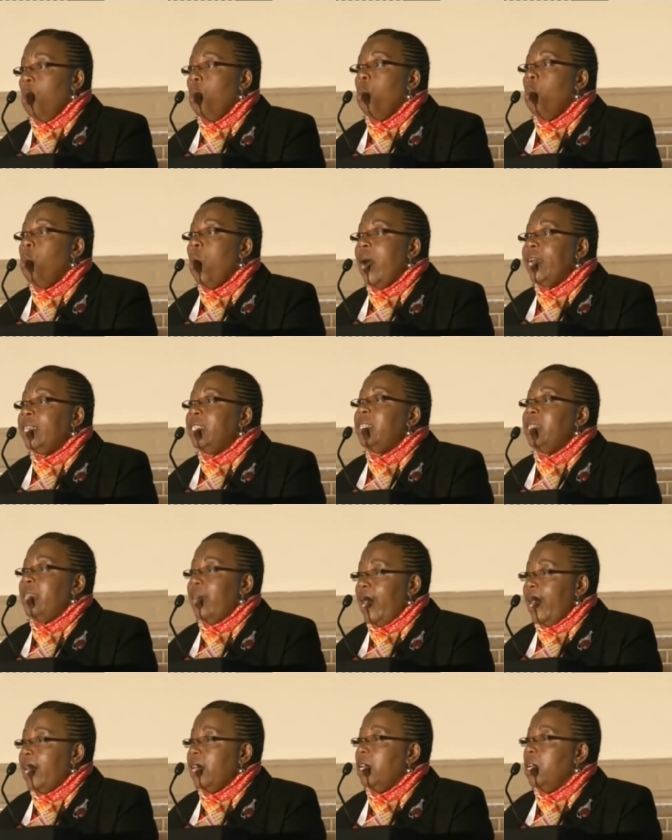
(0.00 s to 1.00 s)
what
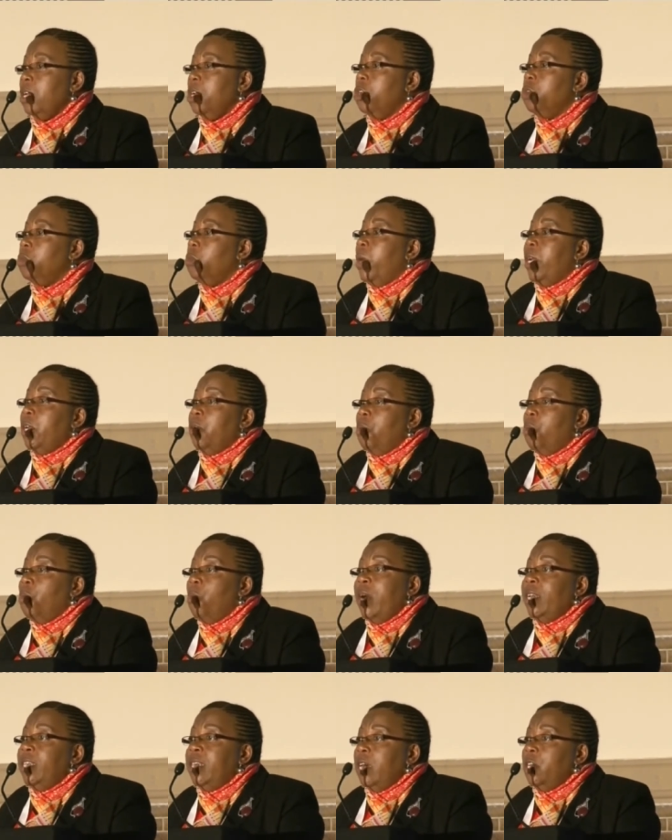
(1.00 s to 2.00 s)
then,
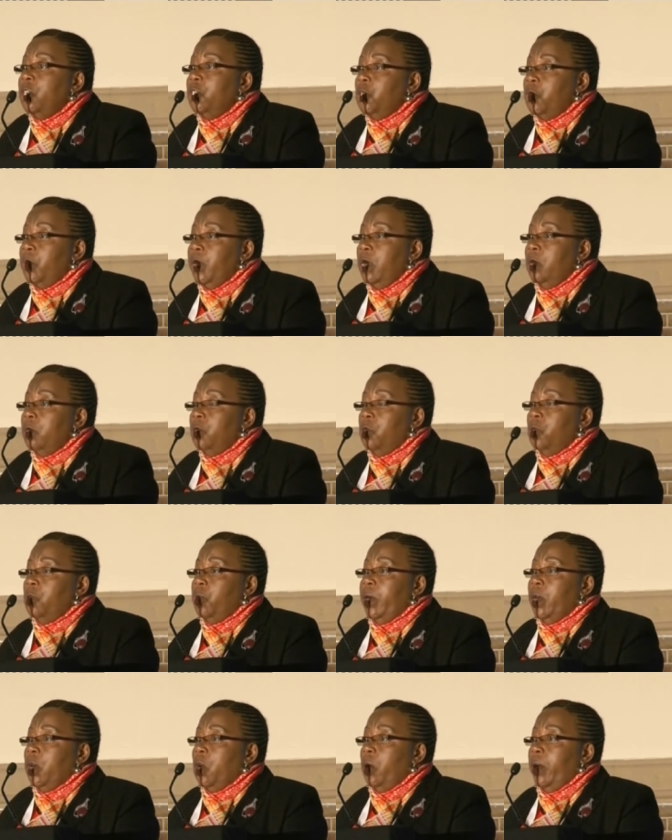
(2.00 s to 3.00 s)
what then do, we, do
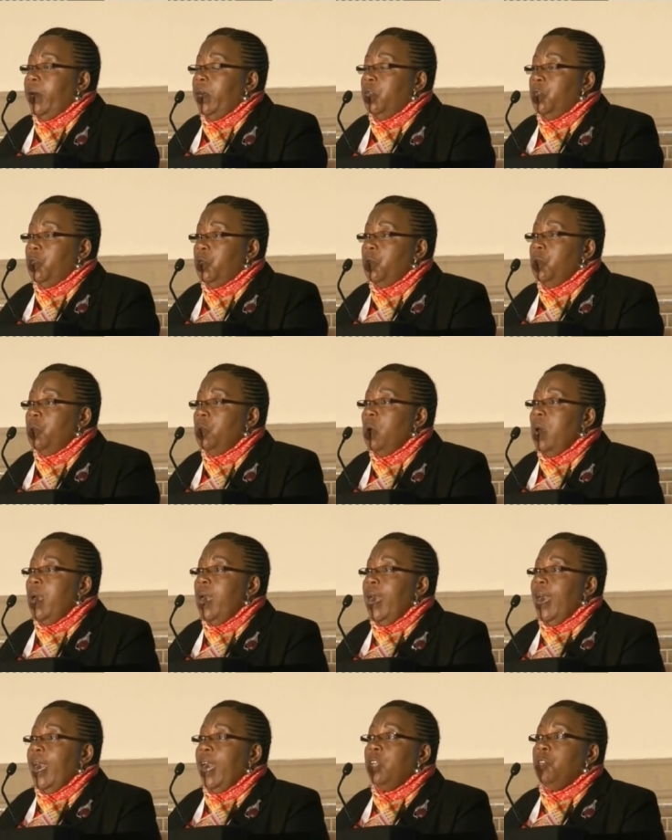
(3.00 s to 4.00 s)
we go and do?
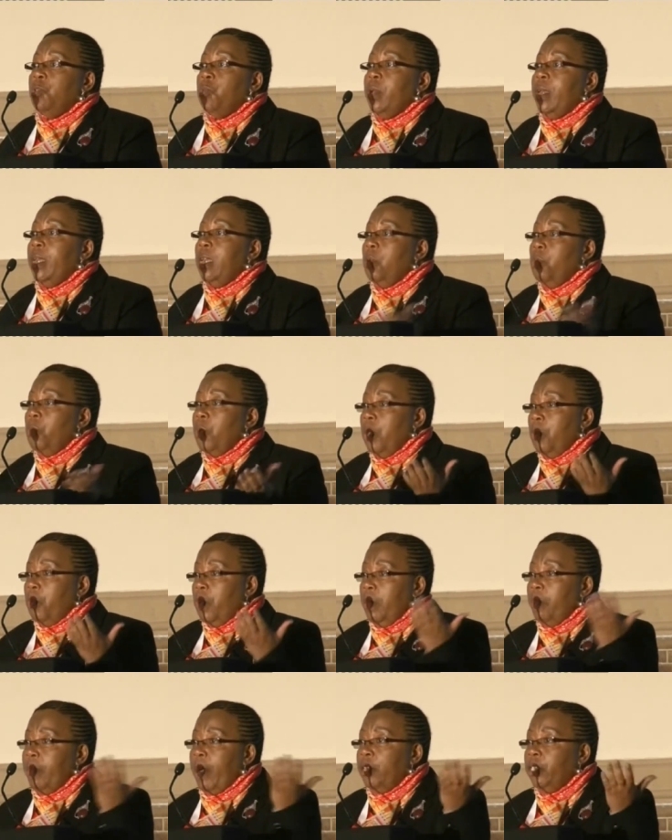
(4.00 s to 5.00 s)
And we, we,
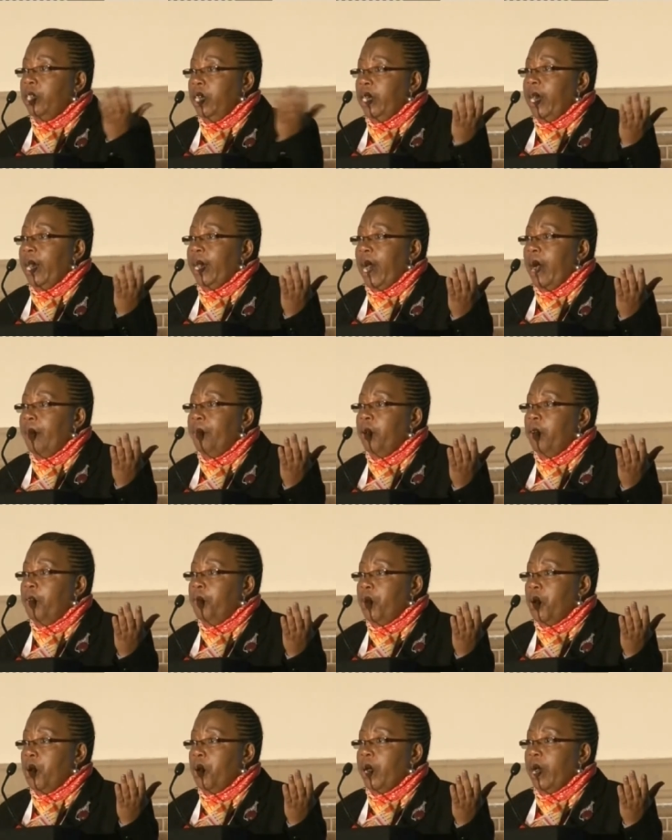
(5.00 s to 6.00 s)
we mounted a couple
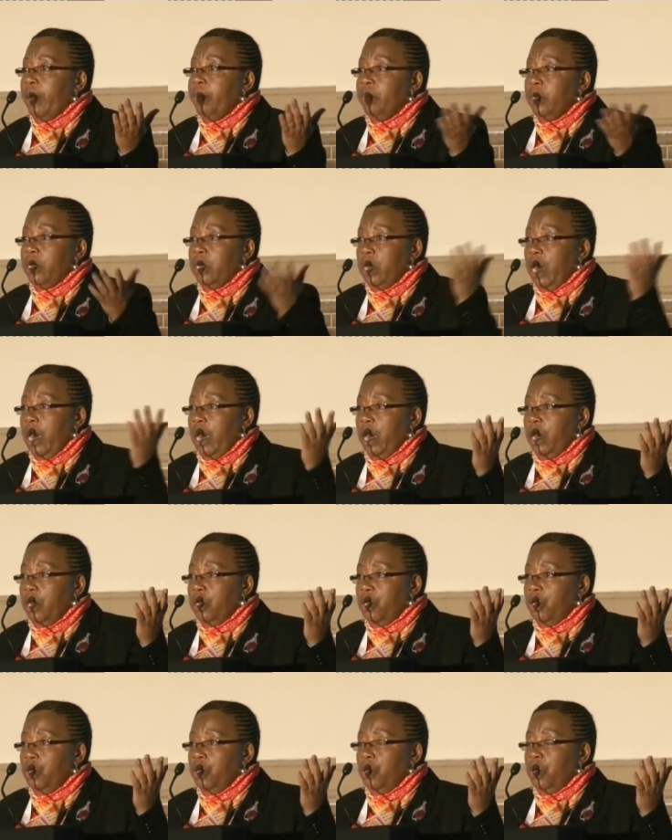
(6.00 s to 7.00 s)
of programs uh,
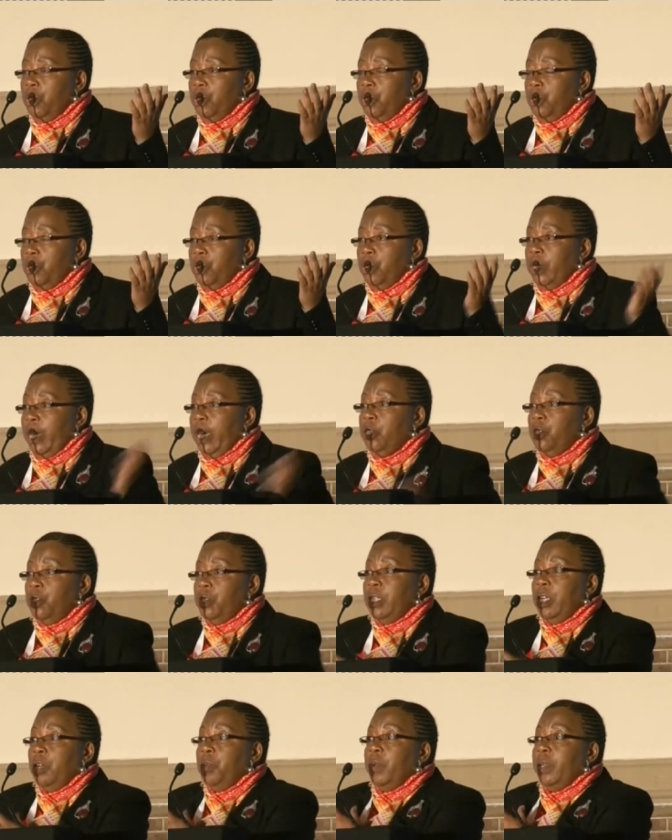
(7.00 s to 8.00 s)
to, to, do that, to
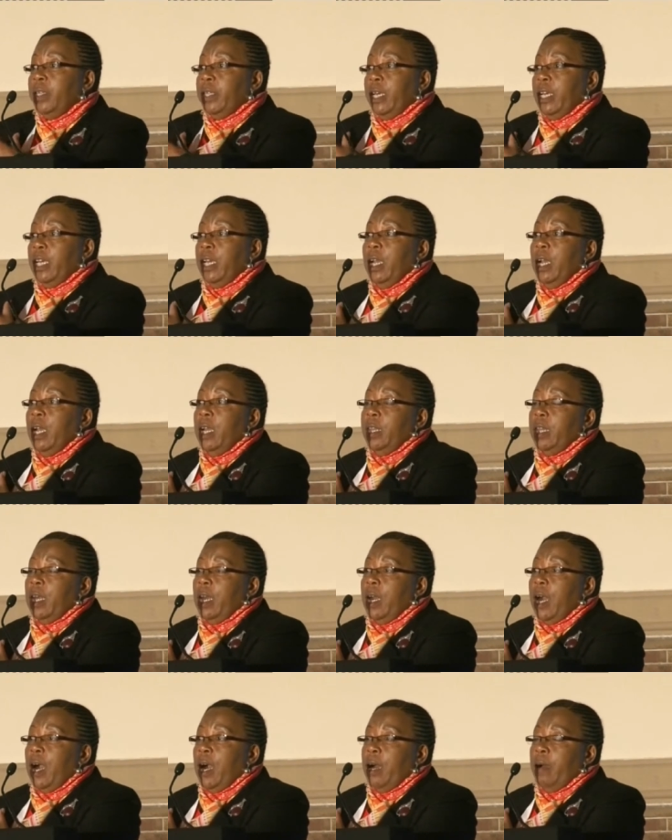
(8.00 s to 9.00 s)
deal with the,
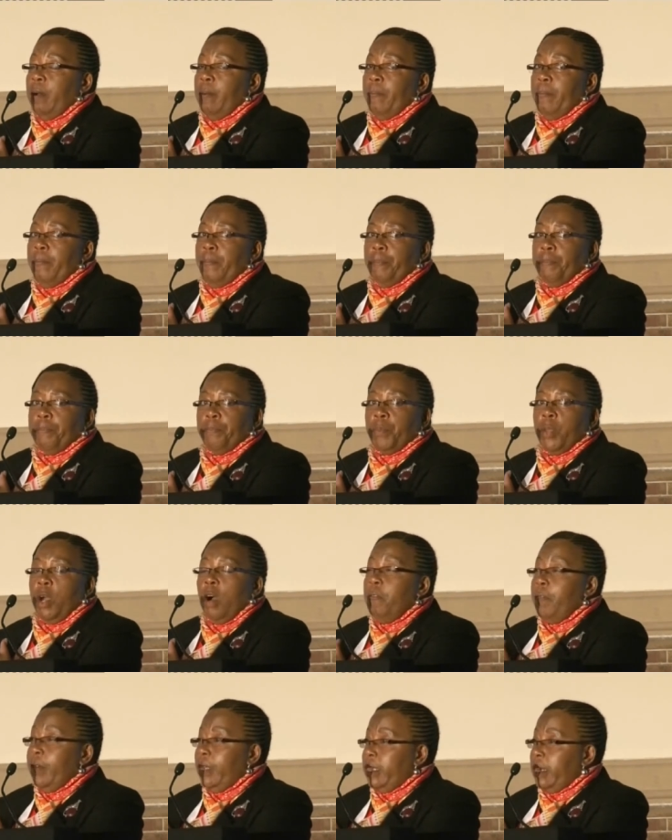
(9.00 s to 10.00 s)
the um,
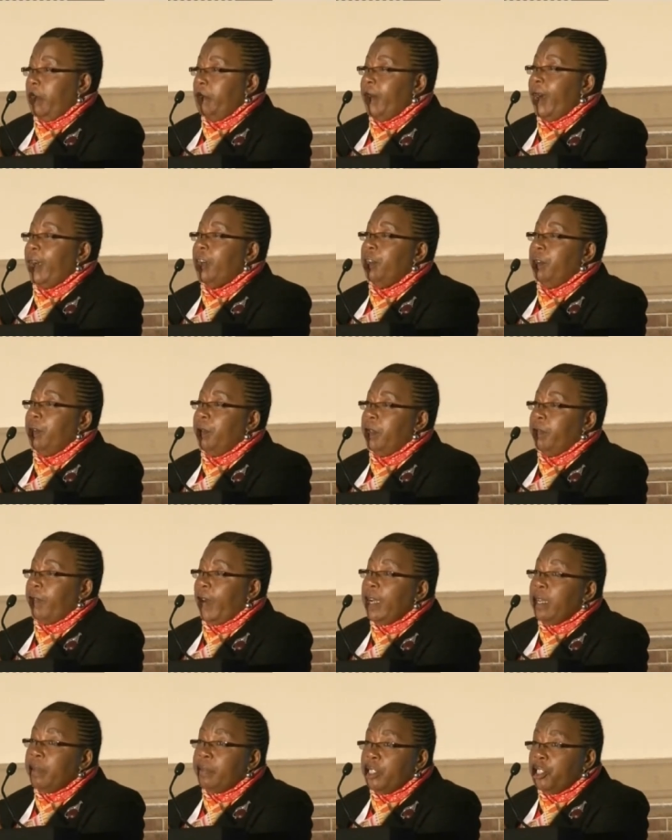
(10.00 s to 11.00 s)
orphans and
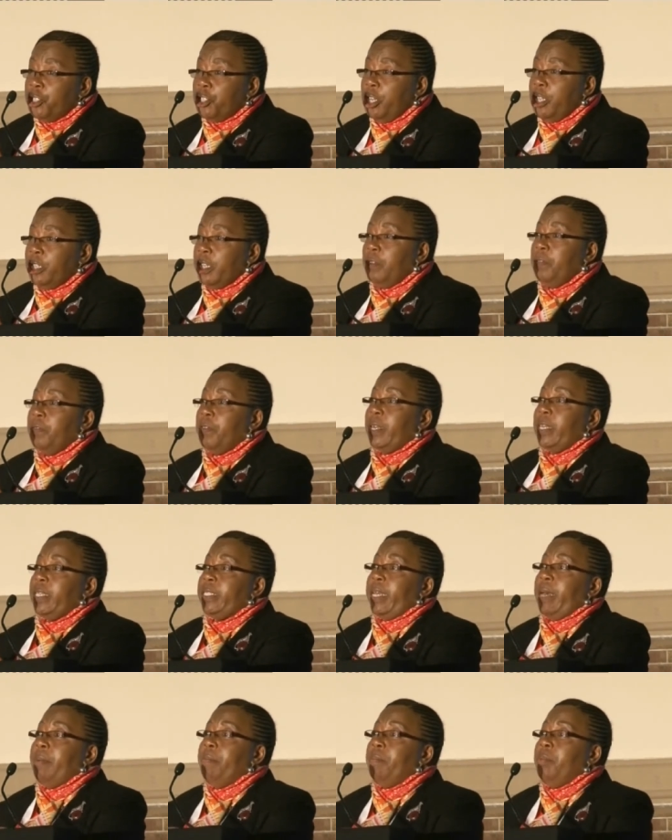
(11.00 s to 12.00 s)
vulnerable children, for
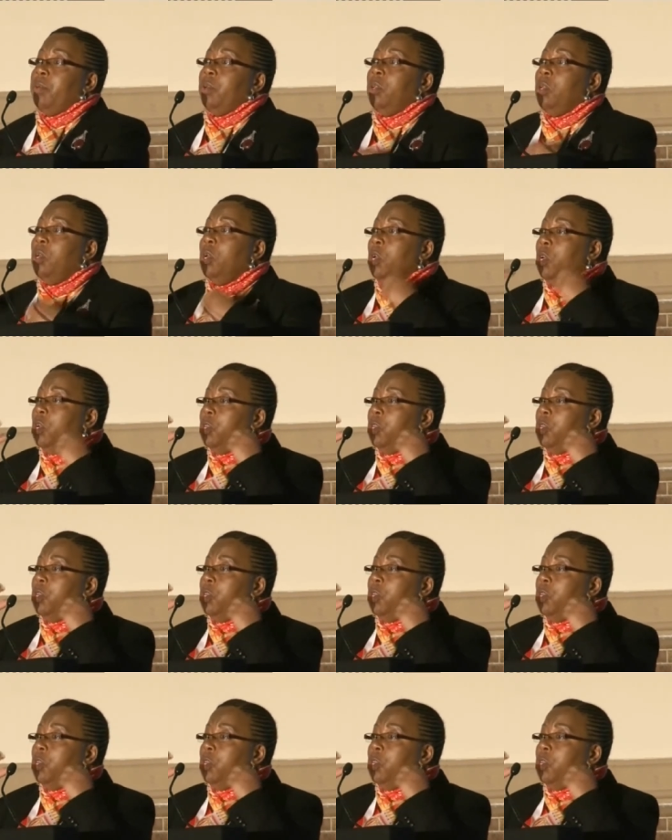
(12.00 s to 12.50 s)
example.